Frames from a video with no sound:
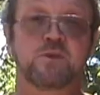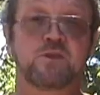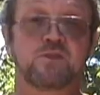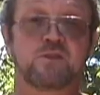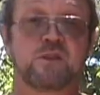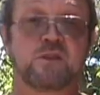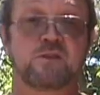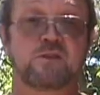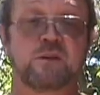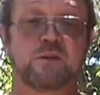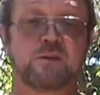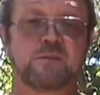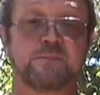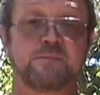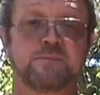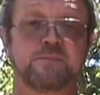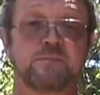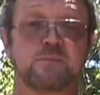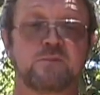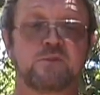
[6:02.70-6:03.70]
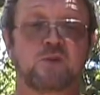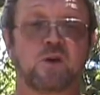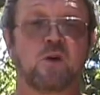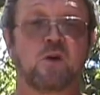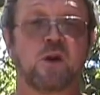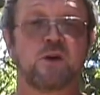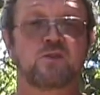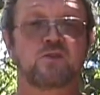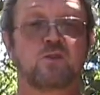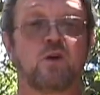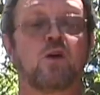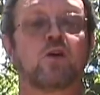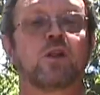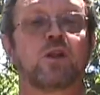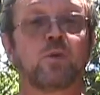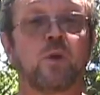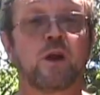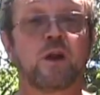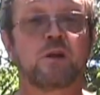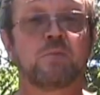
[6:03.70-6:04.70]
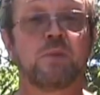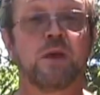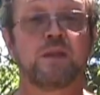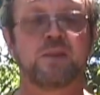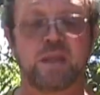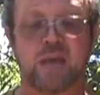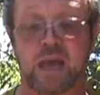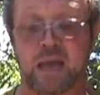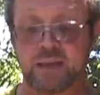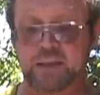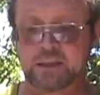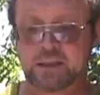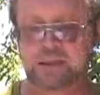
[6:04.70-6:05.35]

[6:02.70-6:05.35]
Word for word: persistent. So I strongly recommend that.